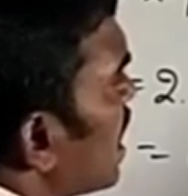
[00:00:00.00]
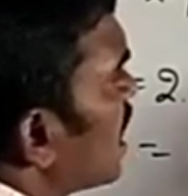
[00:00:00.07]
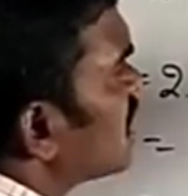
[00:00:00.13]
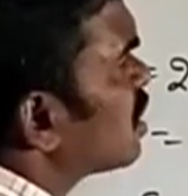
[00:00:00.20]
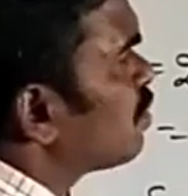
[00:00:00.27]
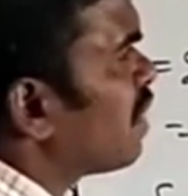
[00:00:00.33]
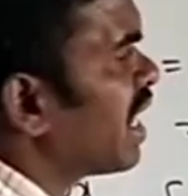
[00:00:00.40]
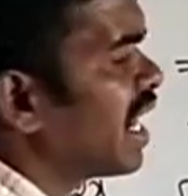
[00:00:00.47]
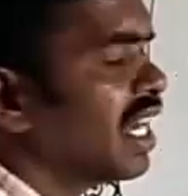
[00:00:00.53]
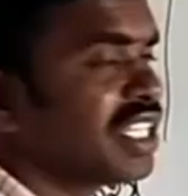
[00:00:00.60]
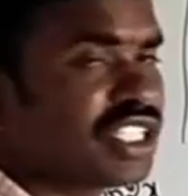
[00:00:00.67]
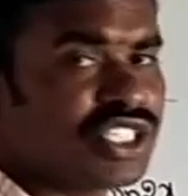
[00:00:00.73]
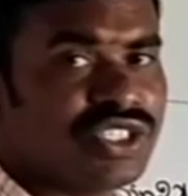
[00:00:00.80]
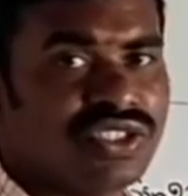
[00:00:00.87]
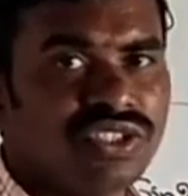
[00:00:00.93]
h by
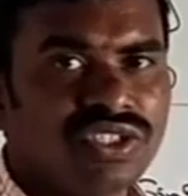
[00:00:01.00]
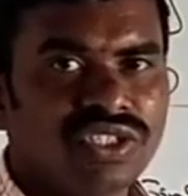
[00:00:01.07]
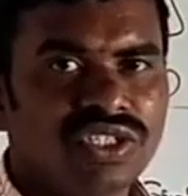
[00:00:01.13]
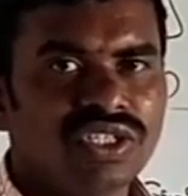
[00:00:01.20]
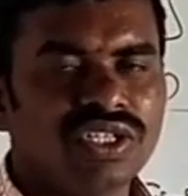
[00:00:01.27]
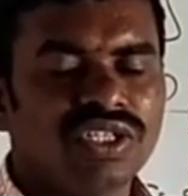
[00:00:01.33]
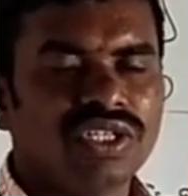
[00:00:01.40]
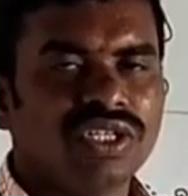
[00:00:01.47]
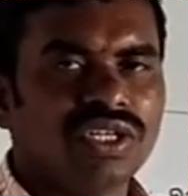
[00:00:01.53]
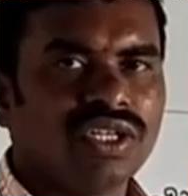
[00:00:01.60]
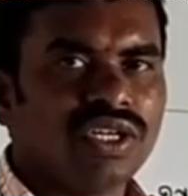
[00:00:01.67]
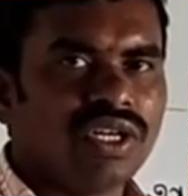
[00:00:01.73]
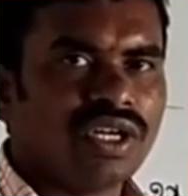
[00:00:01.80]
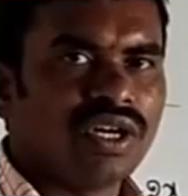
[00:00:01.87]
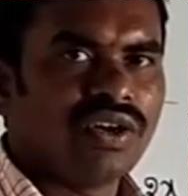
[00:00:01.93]
h?
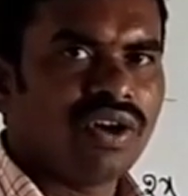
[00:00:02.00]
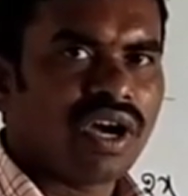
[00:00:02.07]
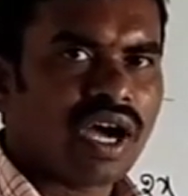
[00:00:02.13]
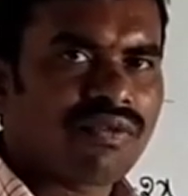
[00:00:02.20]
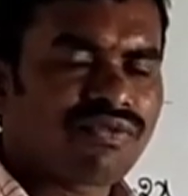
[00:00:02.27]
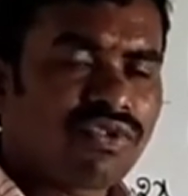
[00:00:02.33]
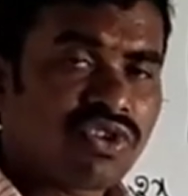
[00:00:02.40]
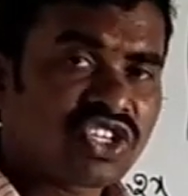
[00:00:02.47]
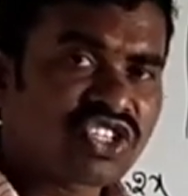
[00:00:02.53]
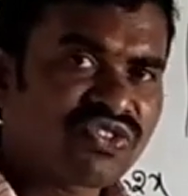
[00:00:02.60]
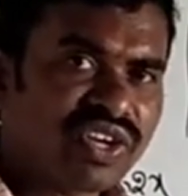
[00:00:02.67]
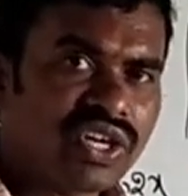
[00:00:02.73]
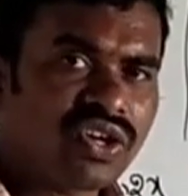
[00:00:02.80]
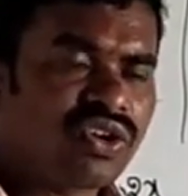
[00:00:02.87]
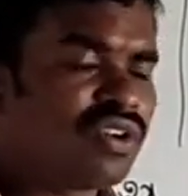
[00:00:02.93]
Of course
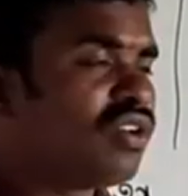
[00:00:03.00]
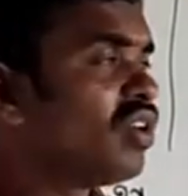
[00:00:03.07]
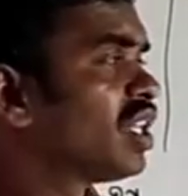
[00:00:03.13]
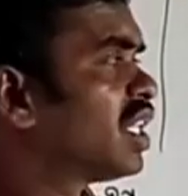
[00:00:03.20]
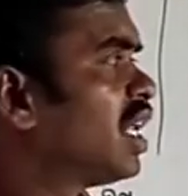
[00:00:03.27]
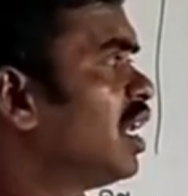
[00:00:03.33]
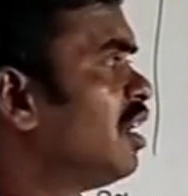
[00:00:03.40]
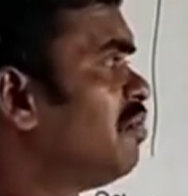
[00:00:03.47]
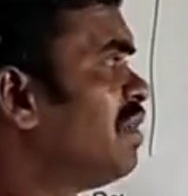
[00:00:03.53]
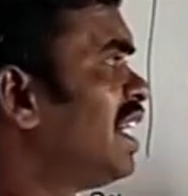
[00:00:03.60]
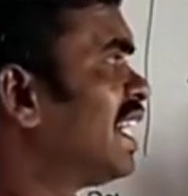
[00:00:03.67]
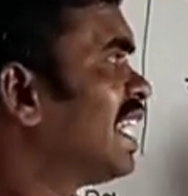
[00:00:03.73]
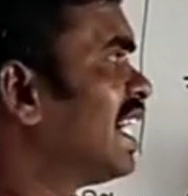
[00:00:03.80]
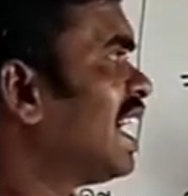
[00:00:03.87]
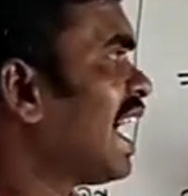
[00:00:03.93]
we know the
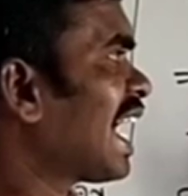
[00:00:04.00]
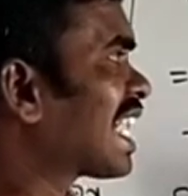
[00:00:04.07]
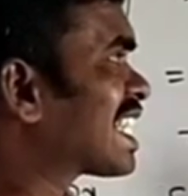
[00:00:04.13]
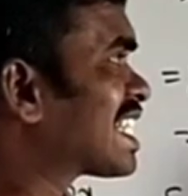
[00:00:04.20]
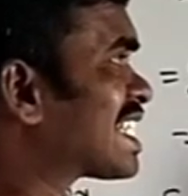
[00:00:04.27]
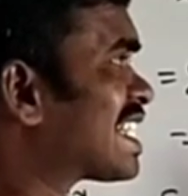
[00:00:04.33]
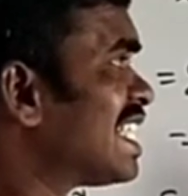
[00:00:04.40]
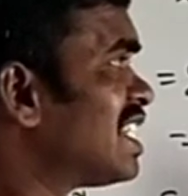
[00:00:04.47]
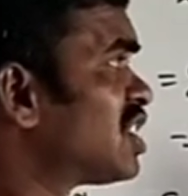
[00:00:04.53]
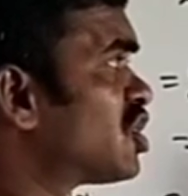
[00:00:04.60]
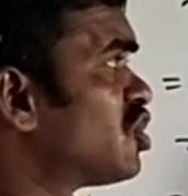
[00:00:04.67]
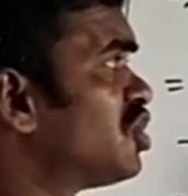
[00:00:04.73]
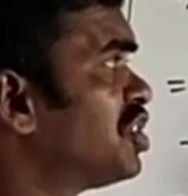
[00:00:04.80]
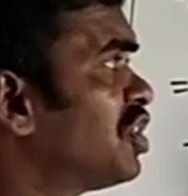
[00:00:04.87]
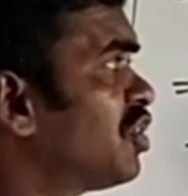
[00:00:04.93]
limit x tends
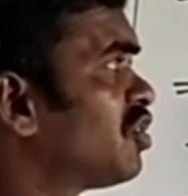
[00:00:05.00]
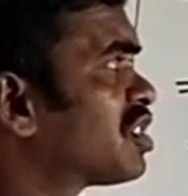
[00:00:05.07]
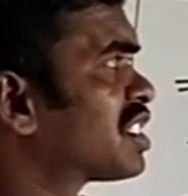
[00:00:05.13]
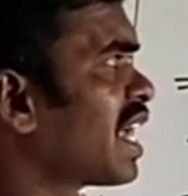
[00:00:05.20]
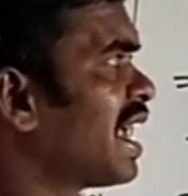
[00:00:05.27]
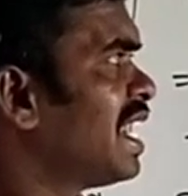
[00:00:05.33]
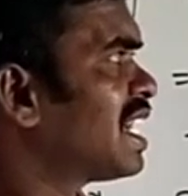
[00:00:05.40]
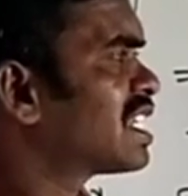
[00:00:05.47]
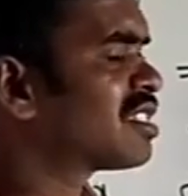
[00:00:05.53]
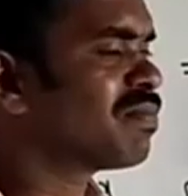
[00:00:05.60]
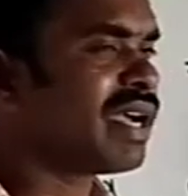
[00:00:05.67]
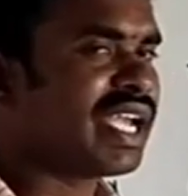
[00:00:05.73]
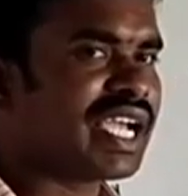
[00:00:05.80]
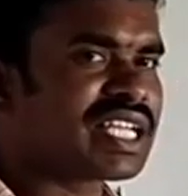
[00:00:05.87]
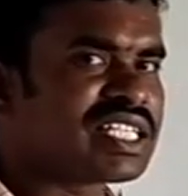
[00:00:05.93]
to 0 sin x
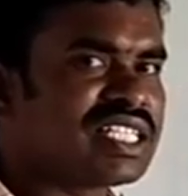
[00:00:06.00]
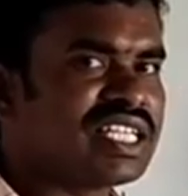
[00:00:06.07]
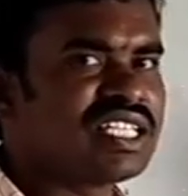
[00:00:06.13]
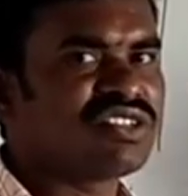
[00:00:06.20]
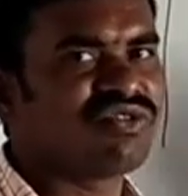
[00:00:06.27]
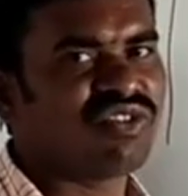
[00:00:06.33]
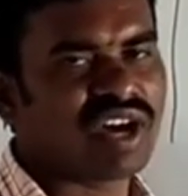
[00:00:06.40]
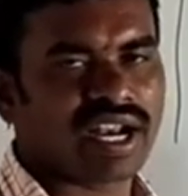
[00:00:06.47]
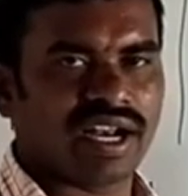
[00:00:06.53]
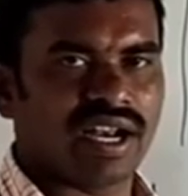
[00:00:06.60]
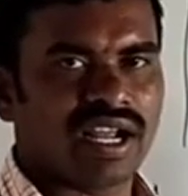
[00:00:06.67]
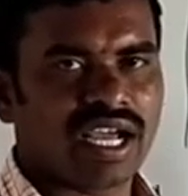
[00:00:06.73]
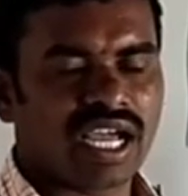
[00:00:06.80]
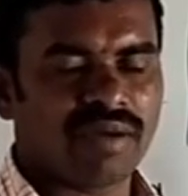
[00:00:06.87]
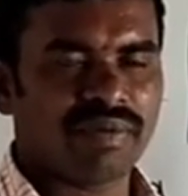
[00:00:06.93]
by x is 1,
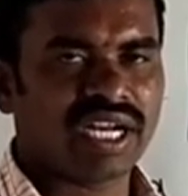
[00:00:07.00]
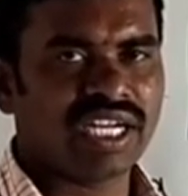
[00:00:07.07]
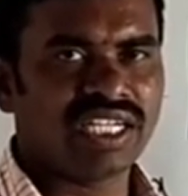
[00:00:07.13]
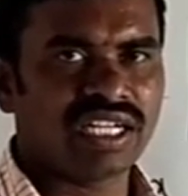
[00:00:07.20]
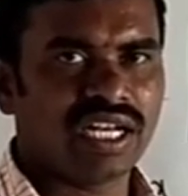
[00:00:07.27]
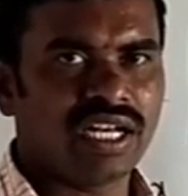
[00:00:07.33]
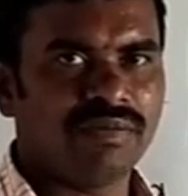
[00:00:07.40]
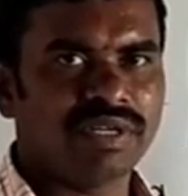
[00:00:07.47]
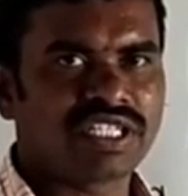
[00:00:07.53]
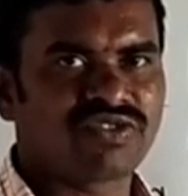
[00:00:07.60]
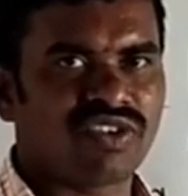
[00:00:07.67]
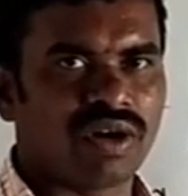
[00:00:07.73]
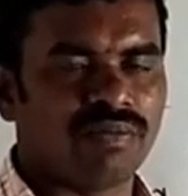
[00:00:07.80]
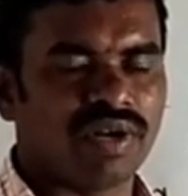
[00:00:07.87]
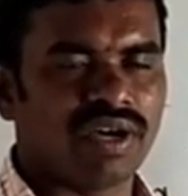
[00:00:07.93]
am I right? Limits
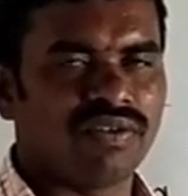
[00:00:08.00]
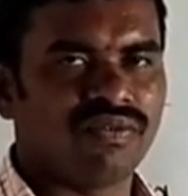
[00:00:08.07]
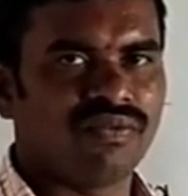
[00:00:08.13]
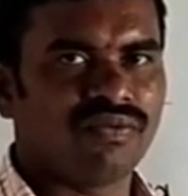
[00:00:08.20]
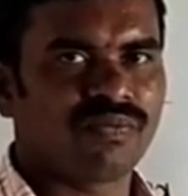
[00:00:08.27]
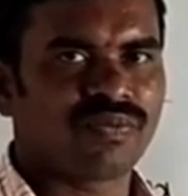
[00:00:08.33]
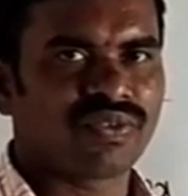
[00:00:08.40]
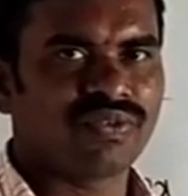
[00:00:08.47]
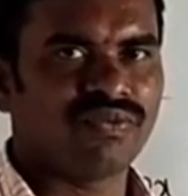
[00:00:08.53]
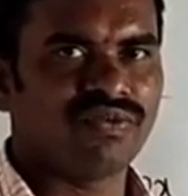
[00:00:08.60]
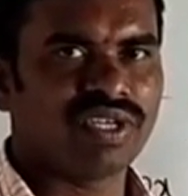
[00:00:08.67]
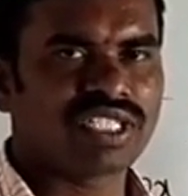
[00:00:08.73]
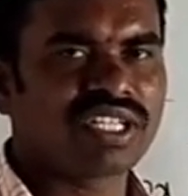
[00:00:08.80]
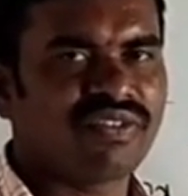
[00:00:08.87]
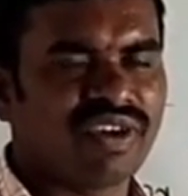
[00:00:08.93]
formula,
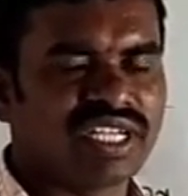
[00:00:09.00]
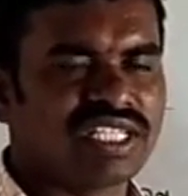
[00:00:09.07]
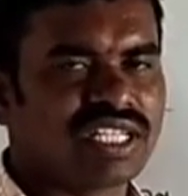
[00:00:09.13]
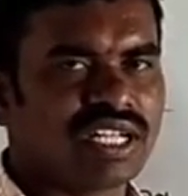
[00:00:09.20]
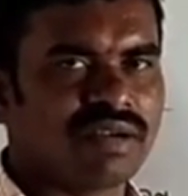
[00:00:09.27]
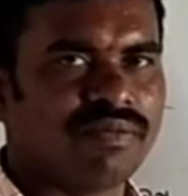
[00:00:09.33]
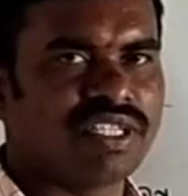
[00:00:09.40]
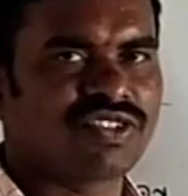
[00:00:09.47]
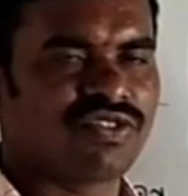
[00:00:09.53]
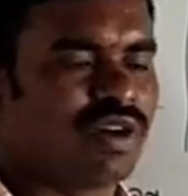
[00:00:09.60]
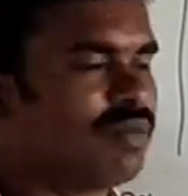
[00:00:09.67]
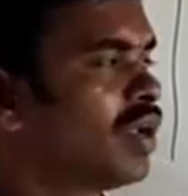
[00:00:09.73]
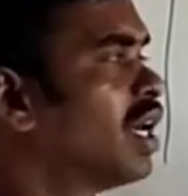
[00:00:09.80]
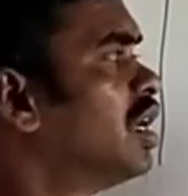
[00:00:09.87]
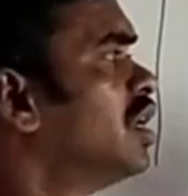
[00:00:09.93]
once revise the limits
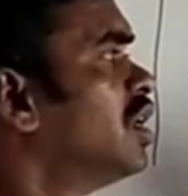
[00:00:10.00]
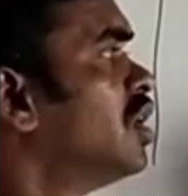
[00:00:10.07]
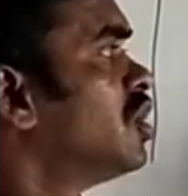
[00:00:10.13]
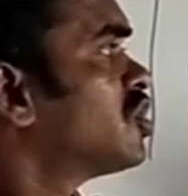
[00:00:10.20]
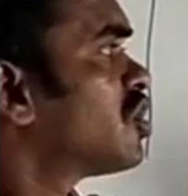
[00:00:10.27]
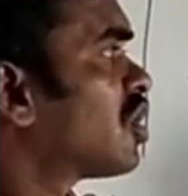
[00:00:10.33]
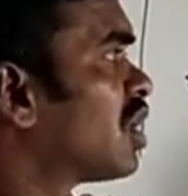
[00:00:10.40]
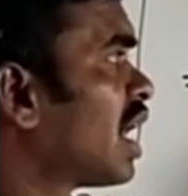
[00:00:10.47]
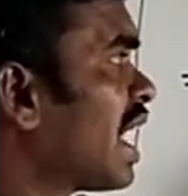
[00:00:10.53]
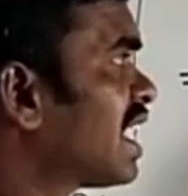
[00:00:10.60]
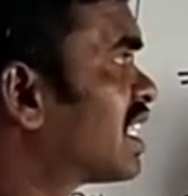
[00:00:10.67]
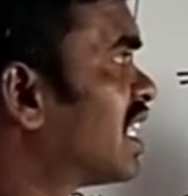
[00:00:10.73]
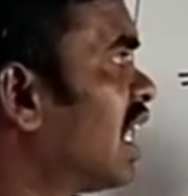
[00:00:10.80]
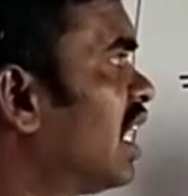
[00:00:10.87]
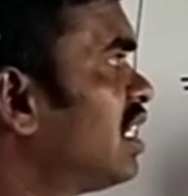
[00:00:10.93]
formula. So
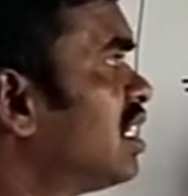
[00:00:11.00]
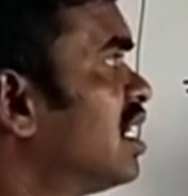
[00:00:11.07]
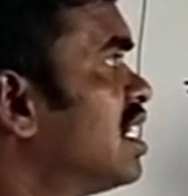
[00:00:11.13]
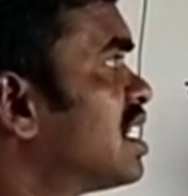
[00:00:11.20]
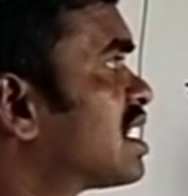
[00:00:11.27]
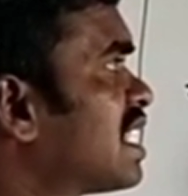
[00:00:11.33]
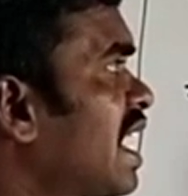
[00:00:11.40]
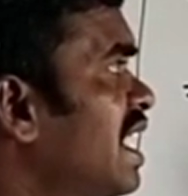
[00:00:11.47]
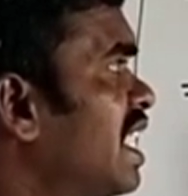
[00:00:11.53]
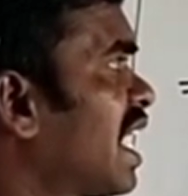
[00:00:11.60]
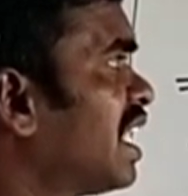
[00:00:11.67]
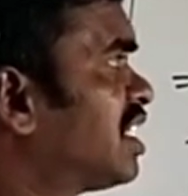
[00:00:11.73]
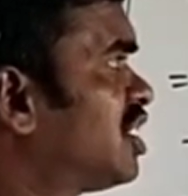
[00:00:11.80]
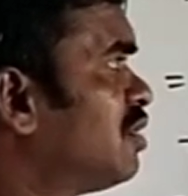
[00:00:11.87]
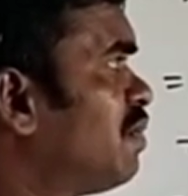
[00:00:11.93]
like that sin
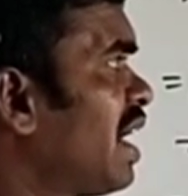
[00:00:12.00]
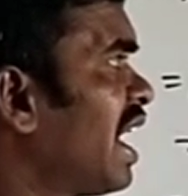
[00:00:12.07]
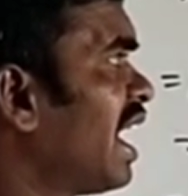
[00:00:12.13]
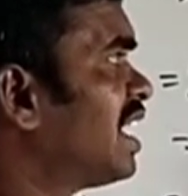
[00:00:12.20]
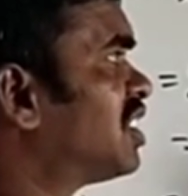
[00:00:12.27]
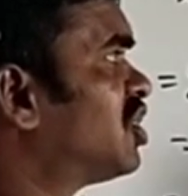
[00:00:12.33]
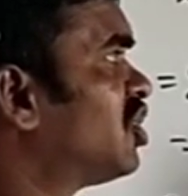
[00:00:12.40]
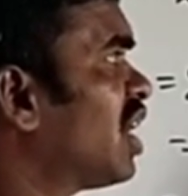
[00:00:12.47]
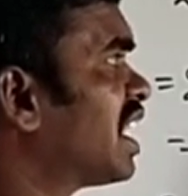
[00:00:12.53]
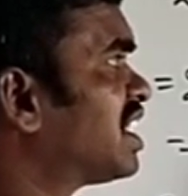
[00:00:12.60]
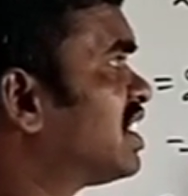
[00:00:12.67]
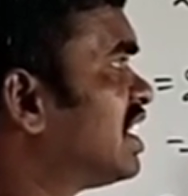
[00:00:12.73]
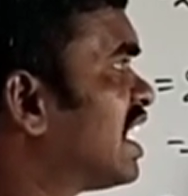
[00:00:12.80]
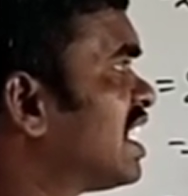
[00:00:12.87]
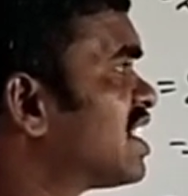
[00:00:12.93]
h by h
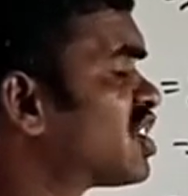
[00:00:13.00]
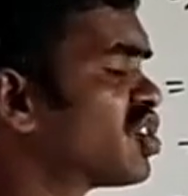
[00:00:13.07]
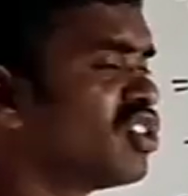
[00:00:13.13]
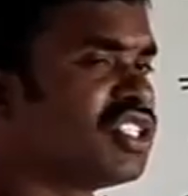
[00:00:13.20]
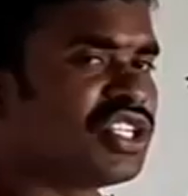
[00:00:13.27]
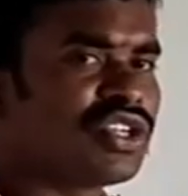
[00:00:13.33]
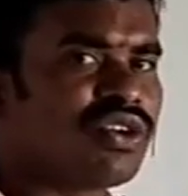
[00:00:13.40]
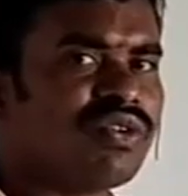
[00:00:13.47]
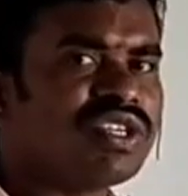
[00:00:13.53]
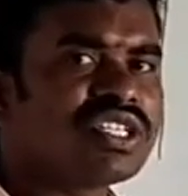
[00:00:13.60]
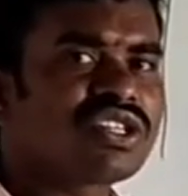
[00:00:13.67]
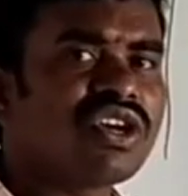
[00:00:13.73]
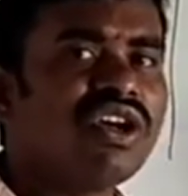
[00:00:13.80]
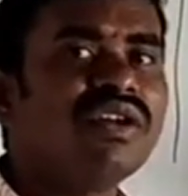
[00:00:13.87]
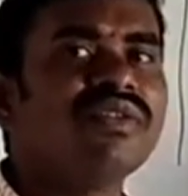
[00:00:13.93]
tends to 0
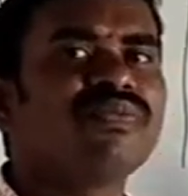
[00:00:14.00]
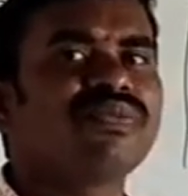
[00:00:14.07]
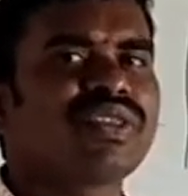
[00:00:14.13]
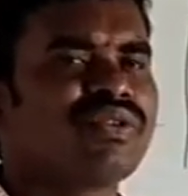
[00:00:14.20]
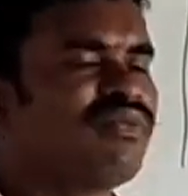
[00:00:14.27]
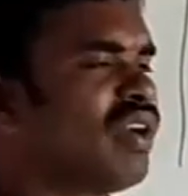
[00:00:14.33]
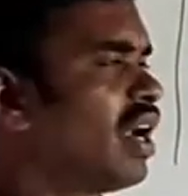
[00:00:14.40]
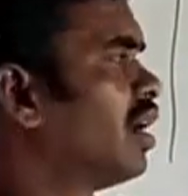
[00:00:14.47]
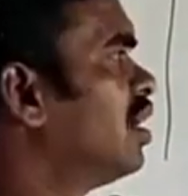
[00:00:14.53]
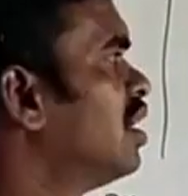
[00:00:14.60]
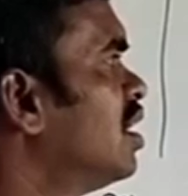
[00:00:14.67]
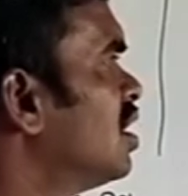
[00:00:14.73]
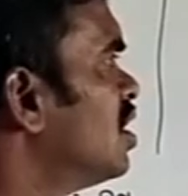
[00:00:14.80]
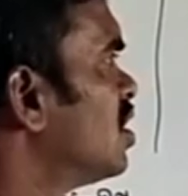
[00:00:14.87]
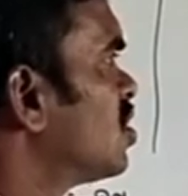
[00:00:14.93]
is 1.
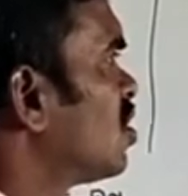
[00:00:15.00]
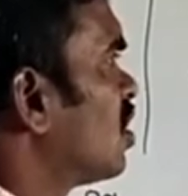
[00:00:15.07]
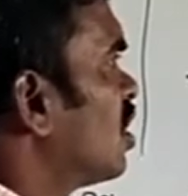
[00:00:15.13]
So